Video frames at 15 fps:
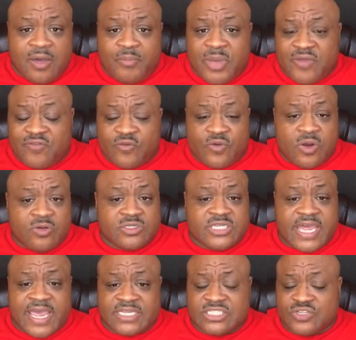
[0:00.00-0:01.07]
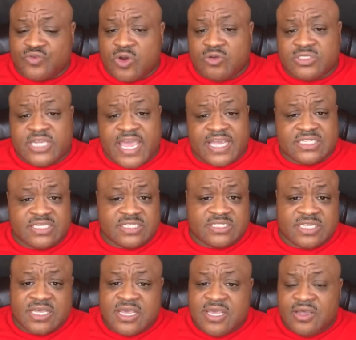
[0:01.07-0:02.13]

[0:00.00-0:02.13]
pay for road taxes. Road taxes,